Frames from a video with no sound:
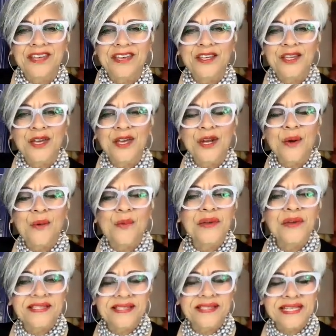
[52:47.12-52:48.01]
you know,
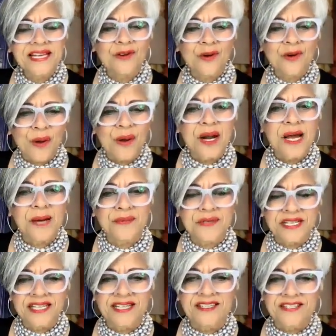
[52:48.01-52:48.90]
we see a grown-up
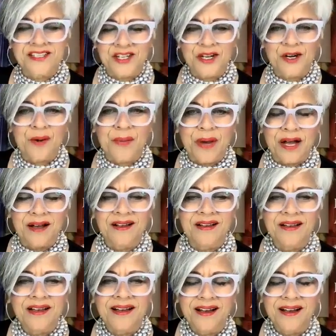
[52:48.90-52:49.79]
Sheila Sharma.
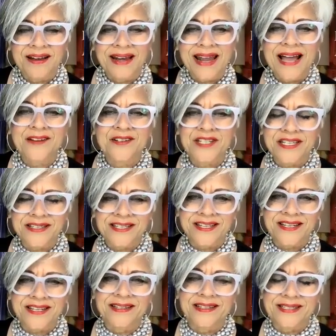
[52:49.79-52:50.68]
Now she's
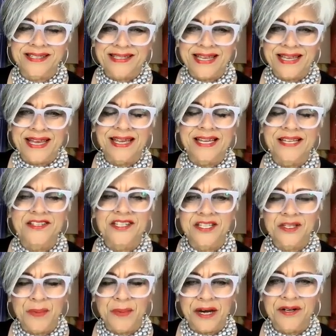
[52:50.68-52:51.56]
Sheila Singh, and
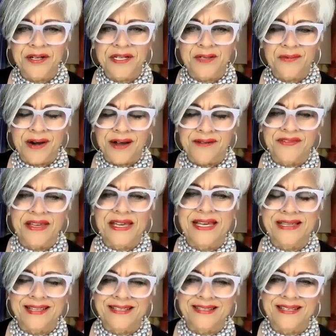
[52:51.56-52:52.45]
she's married to Ravi
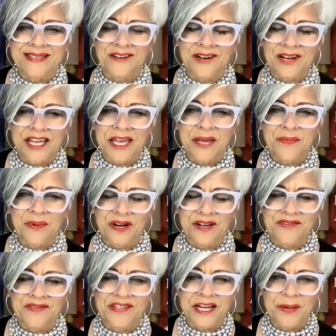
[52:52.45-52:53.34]
in The Secret Keeper
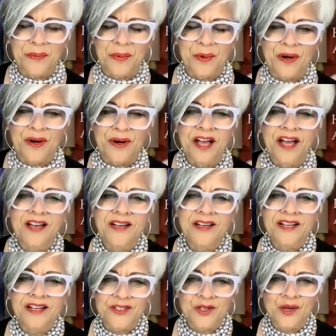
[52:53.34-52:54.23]
of Jaipur,
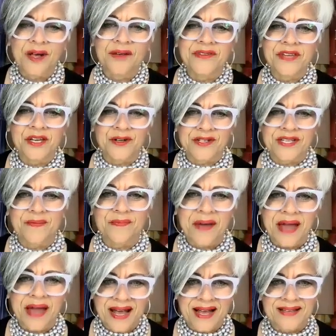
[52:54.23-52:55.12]
because 12 years have
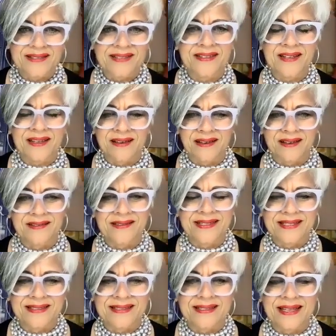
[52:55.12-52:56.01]
passed
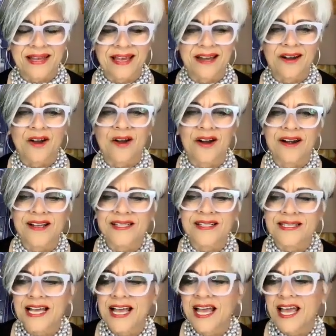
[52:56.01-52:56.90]
since the henna
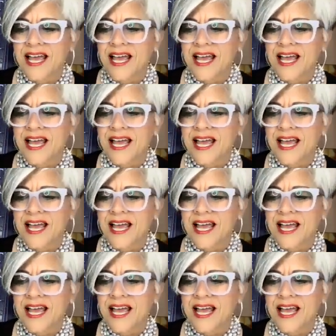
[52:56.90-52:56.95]
artist.